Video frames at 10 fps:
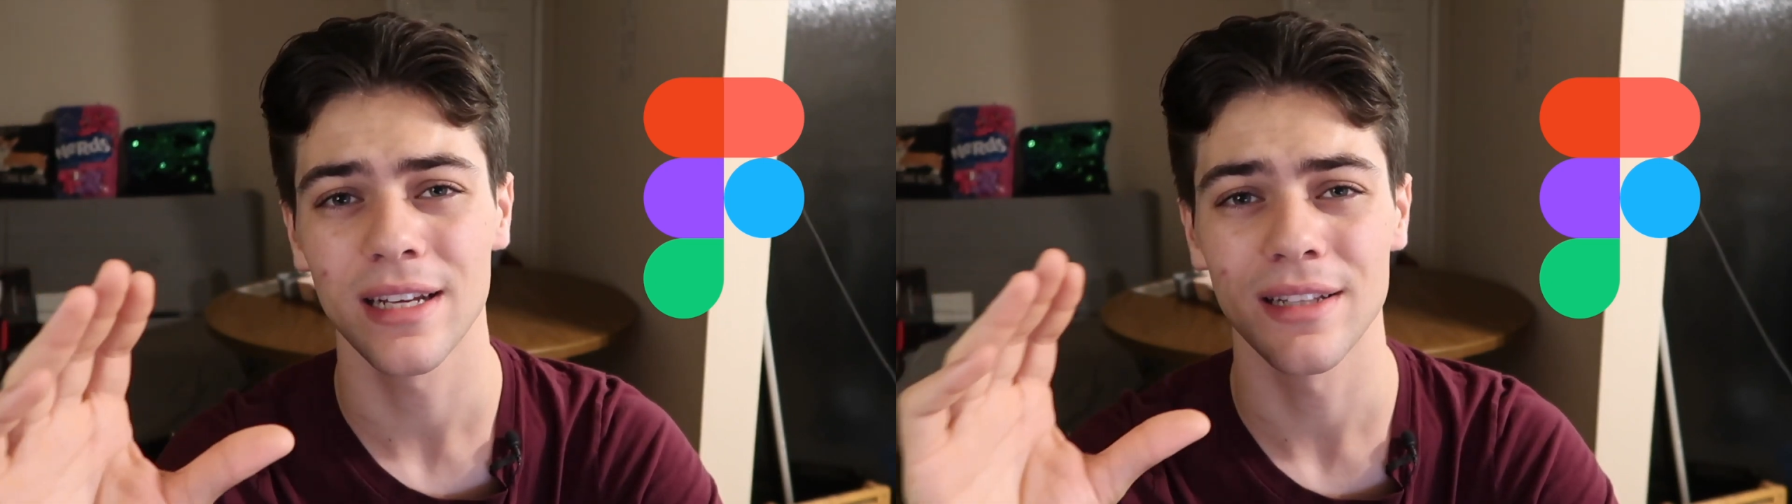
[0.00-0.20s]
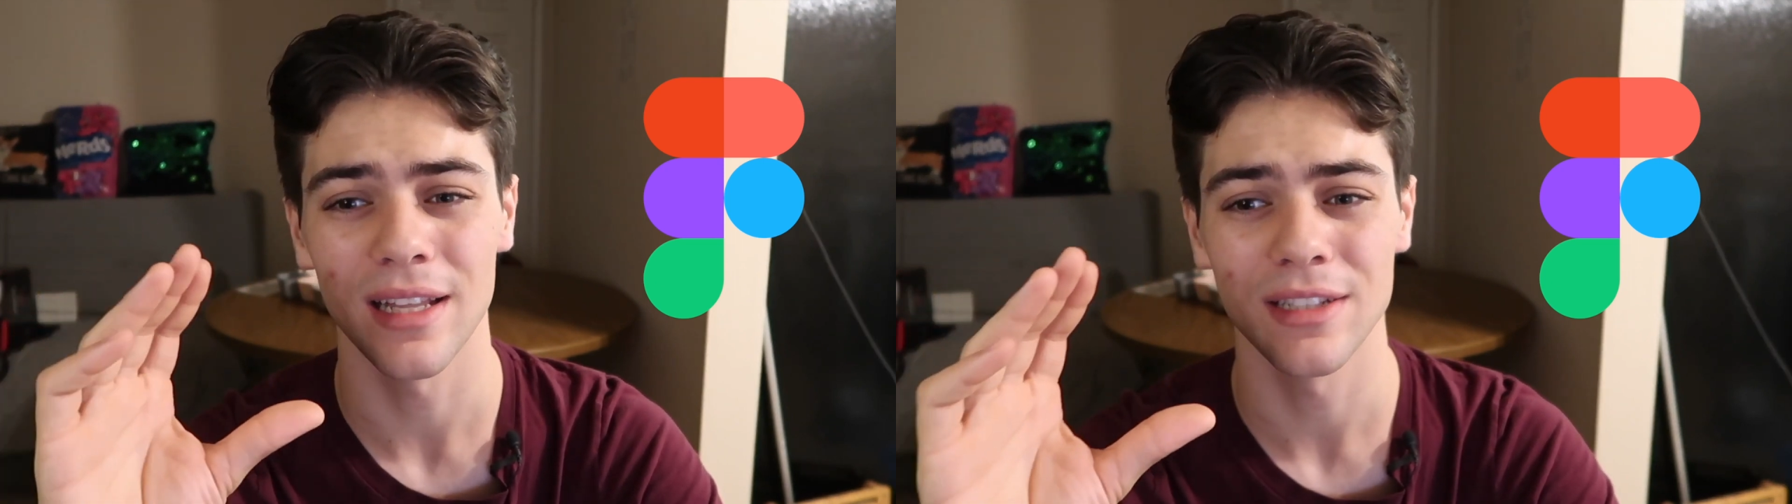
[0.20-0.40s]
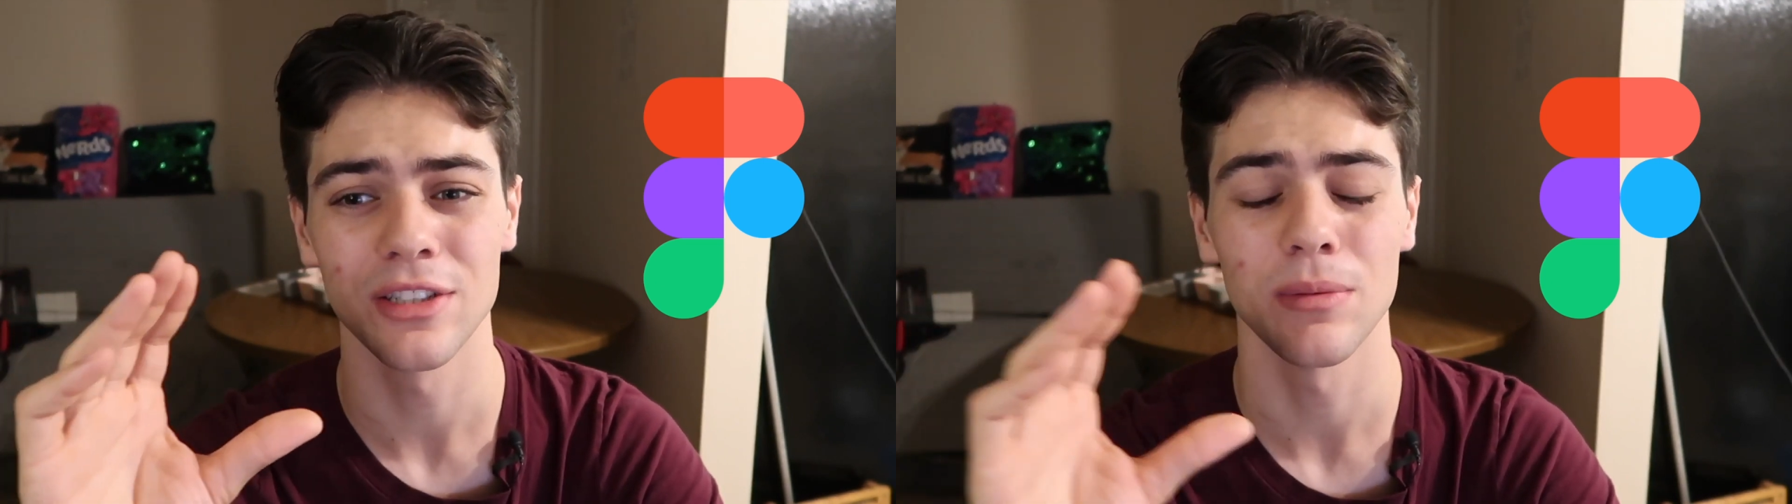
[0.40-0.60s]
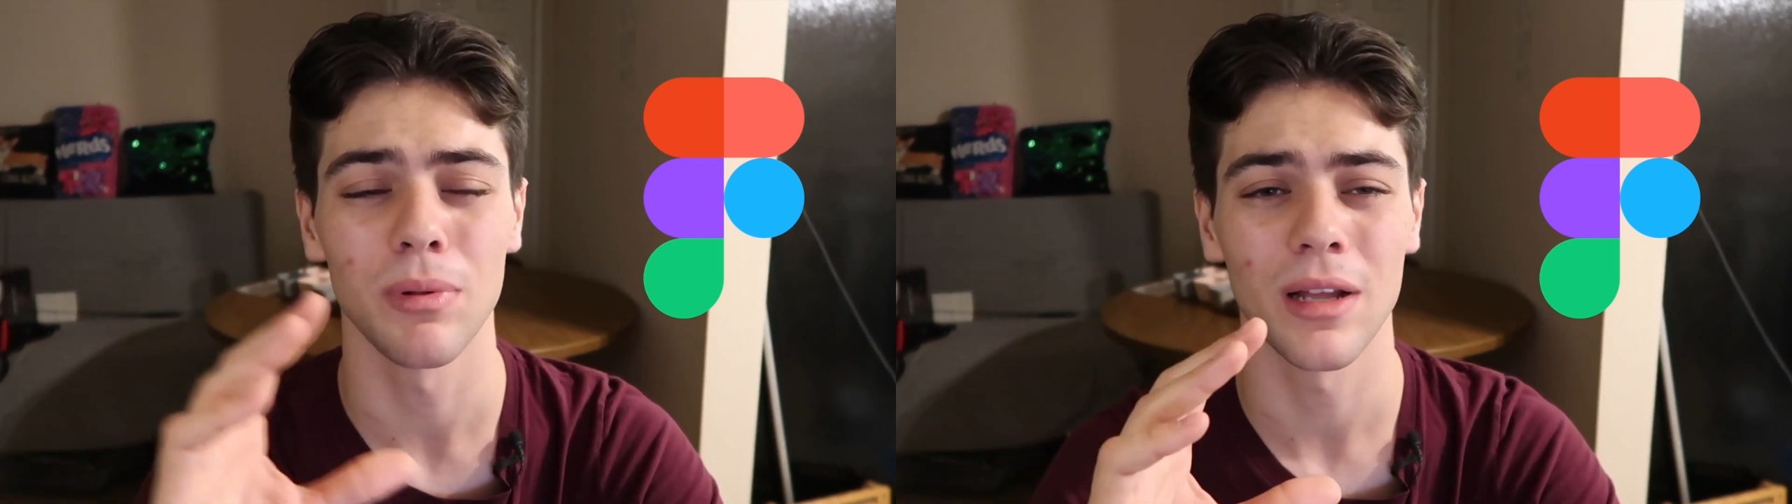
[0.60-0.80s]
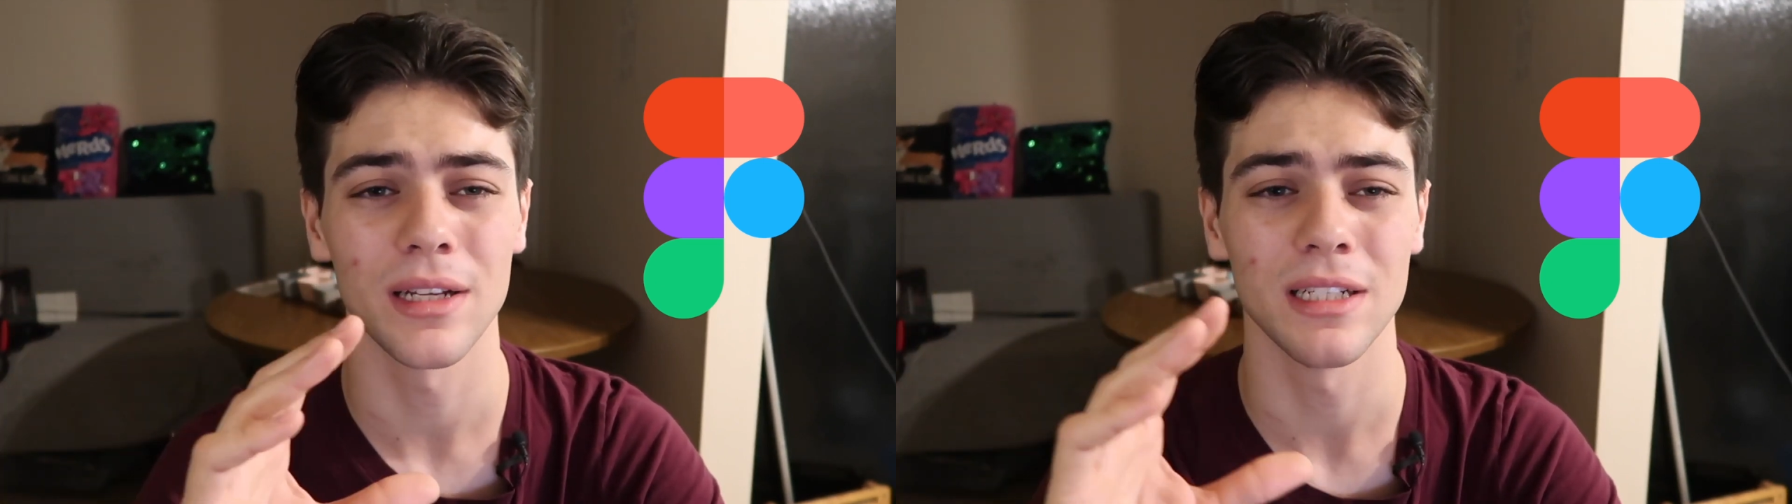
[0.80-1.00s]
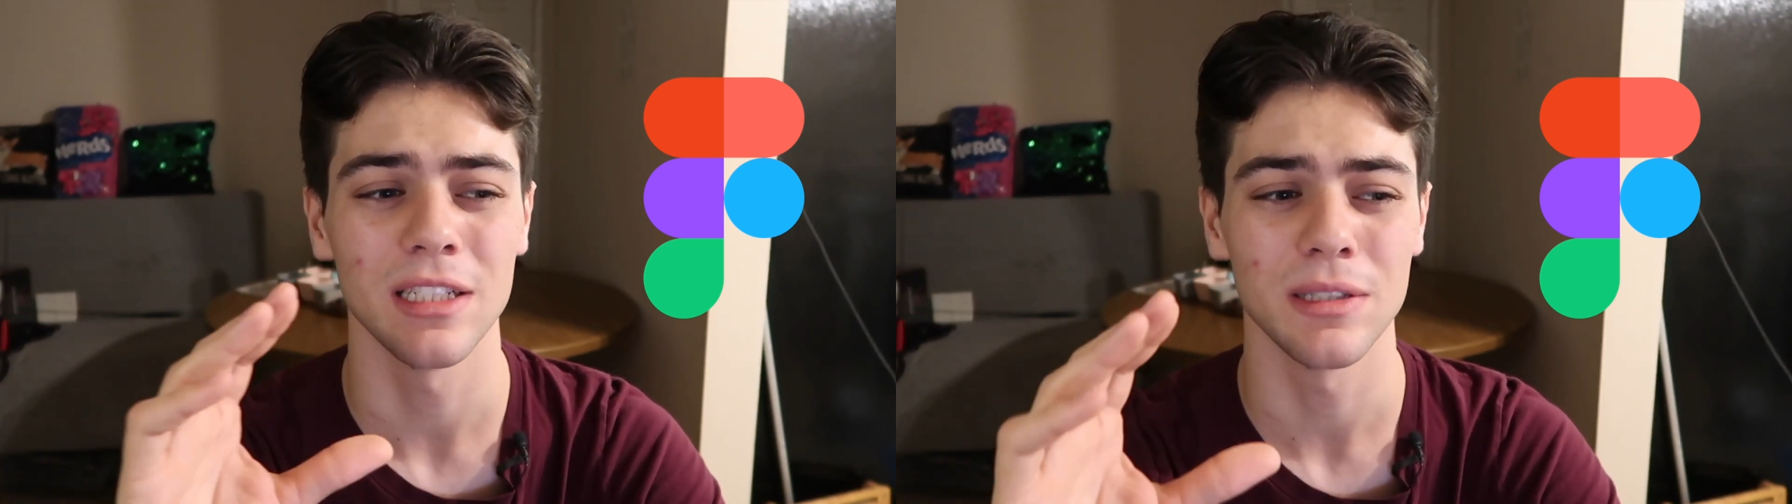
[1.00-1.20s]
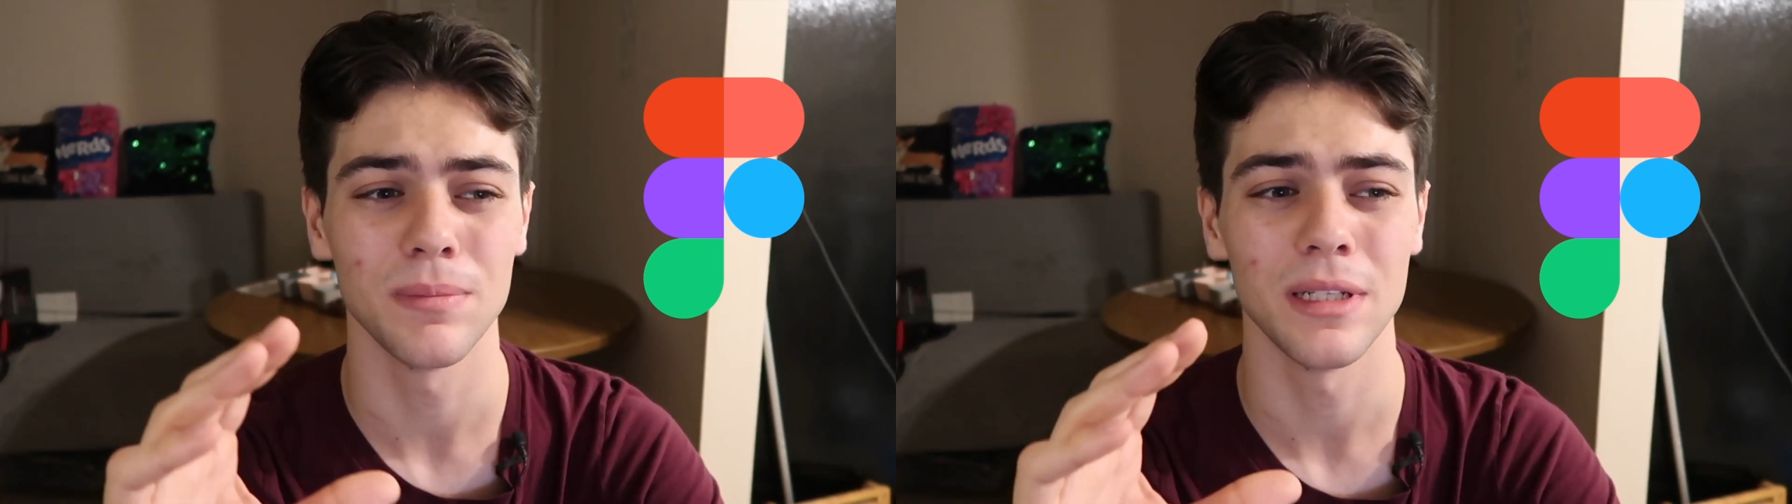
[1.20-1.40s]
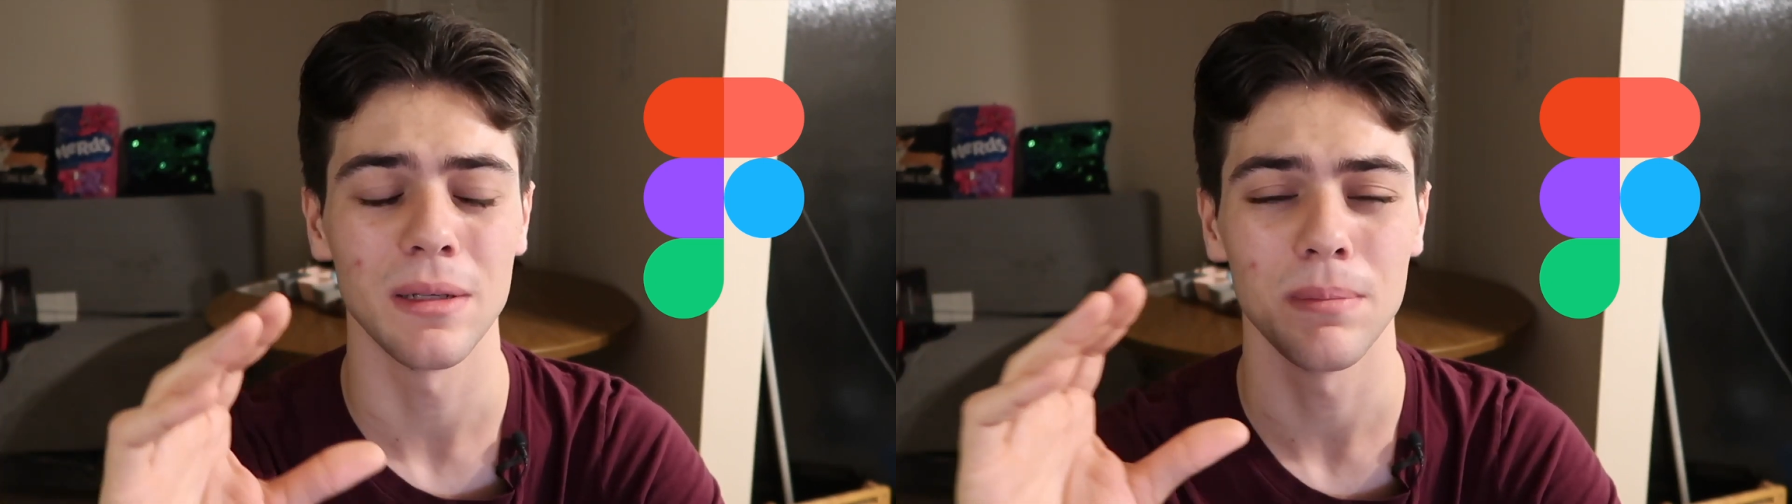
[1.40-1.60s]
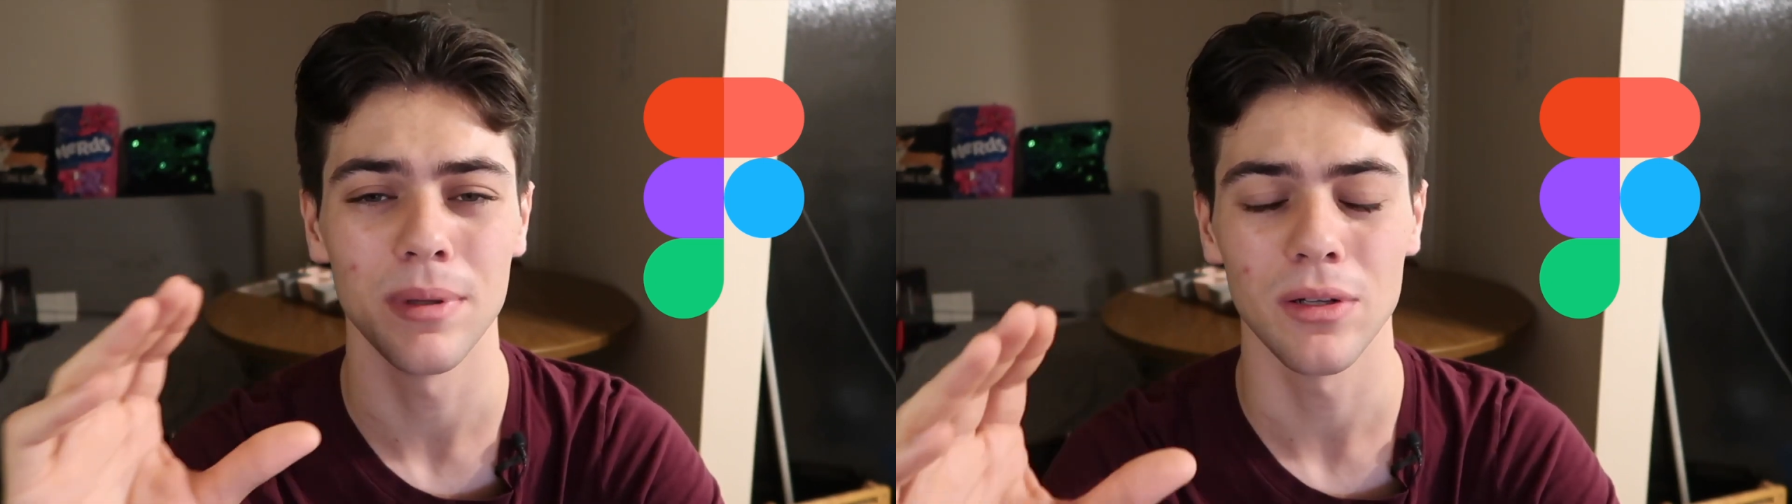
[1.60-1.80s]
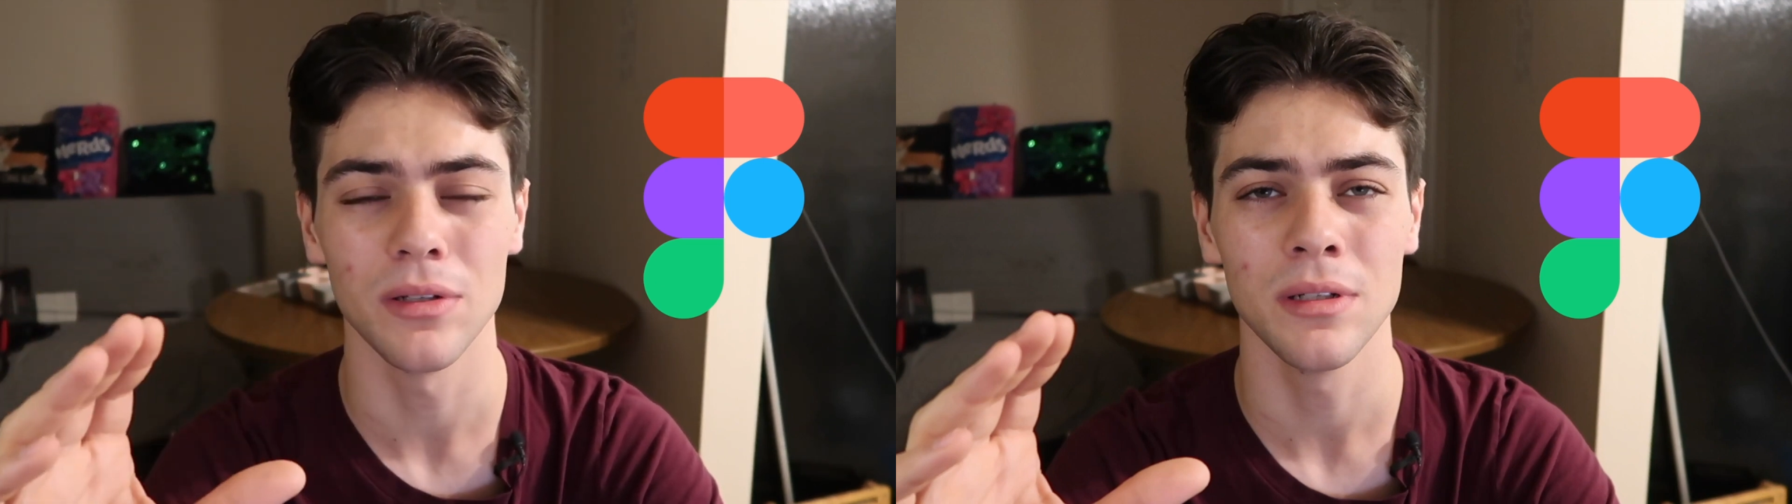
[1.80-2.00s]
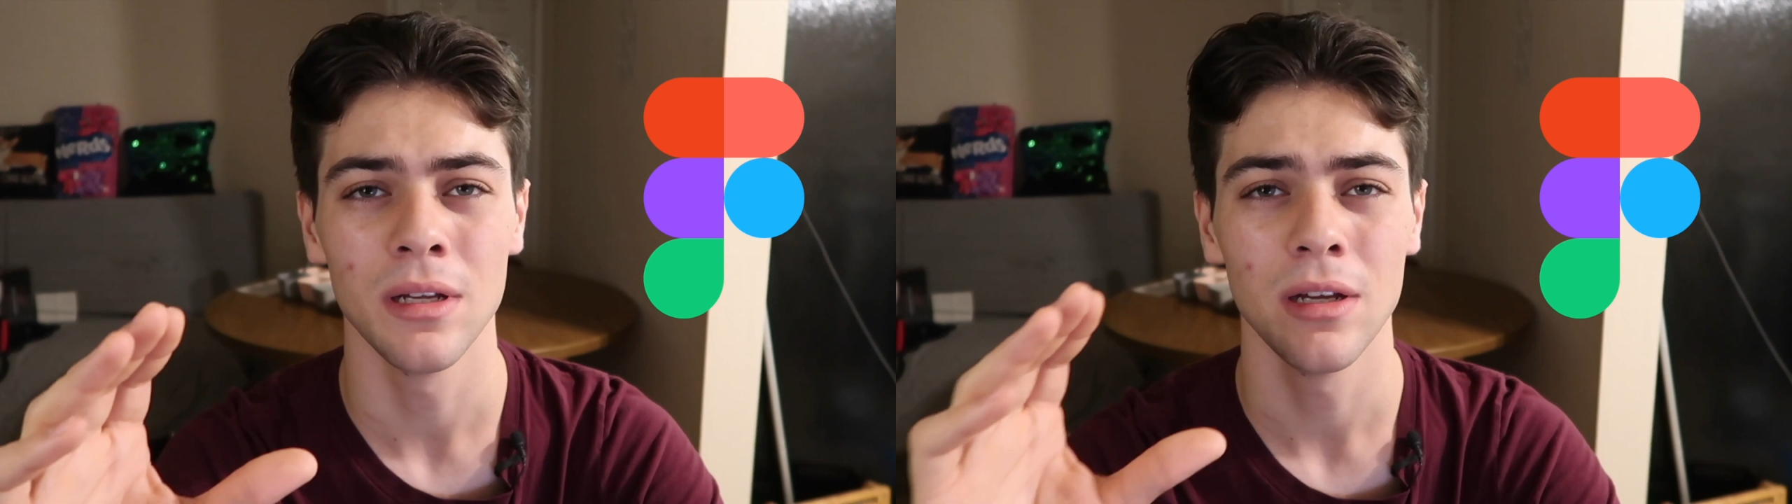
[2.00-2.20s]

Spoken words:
unless your plugin is being built